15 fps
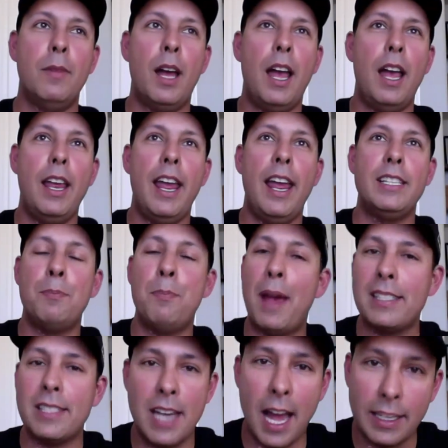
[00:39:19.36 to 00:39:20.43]
it's best
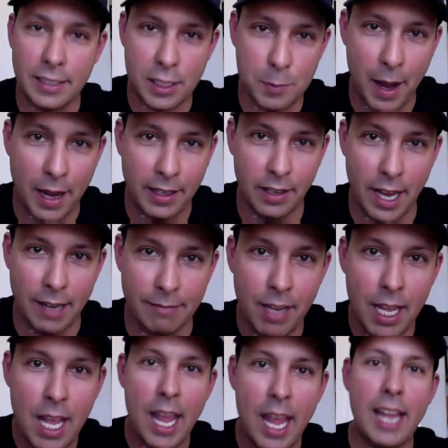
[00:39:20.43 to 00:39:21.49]
not to speculate.
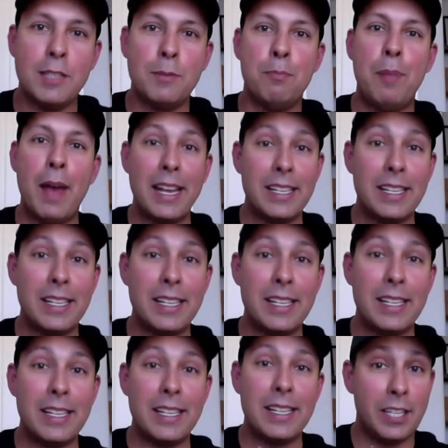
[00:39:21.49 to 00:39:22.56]
It's best
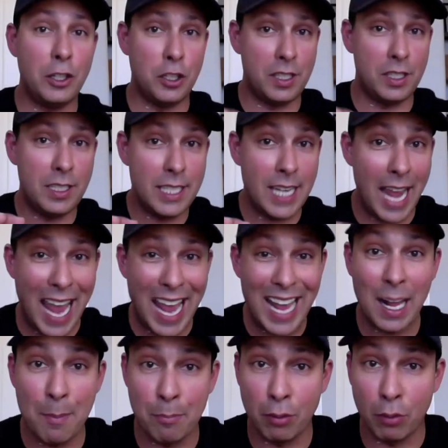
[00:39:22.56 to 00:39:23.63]
to just
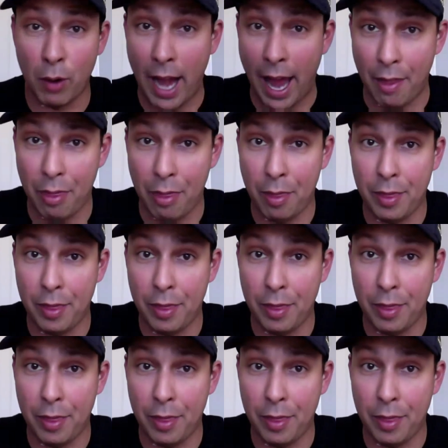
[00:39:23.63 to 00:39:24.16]
take a breath.